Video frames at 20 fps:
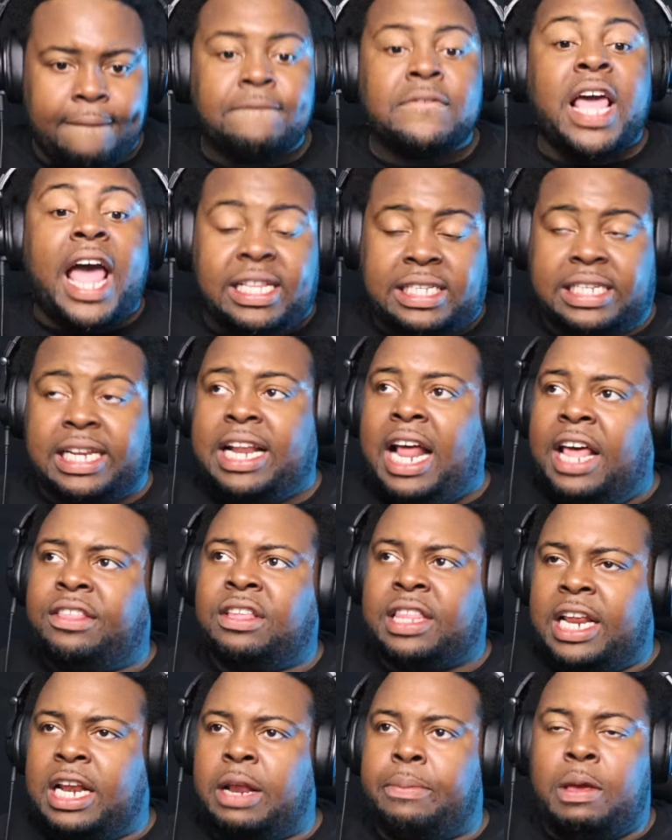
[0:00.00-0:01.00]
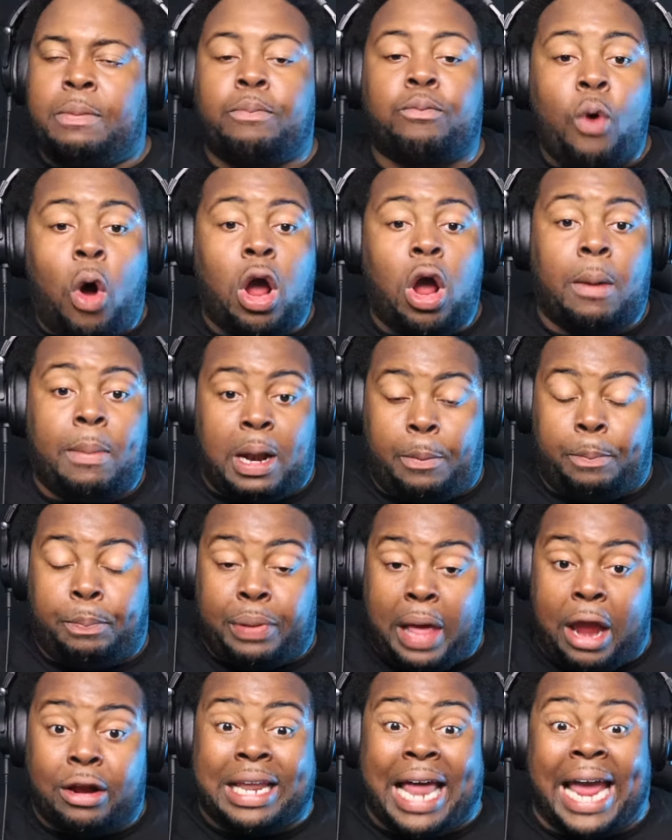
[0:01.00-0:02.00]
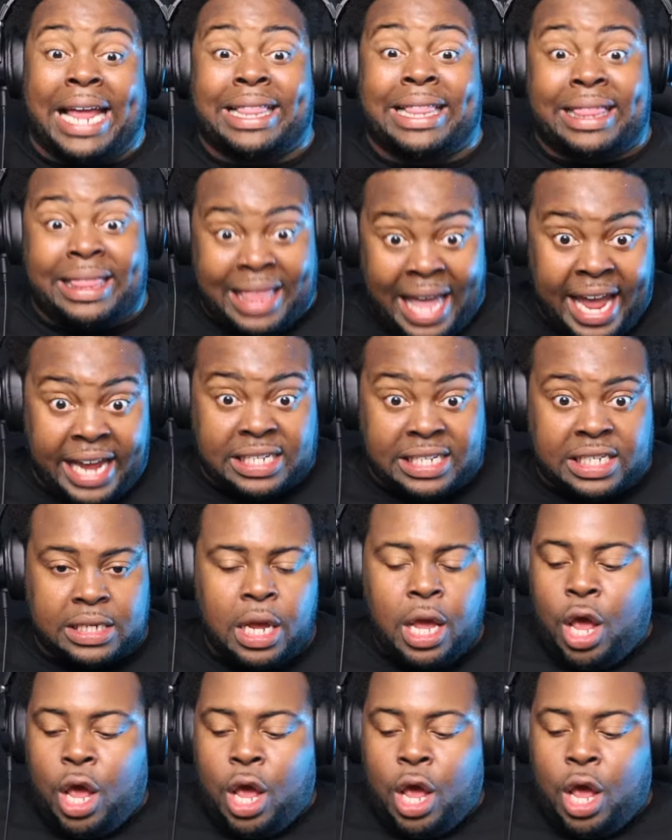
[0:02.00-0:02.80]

It's another thing to be wrong about a player like this.